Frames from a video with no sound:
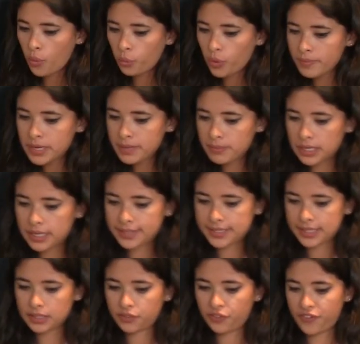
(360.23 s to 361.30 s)
Women
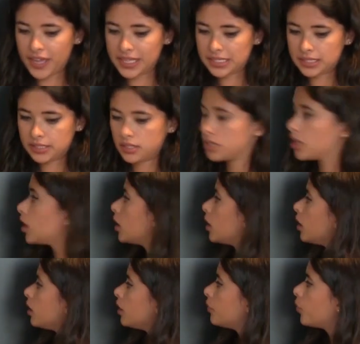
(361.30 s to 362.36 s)
militant faced
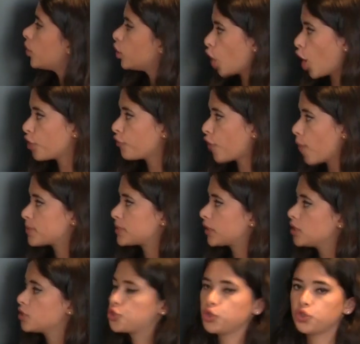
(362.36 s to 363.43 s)
a lot of obstacles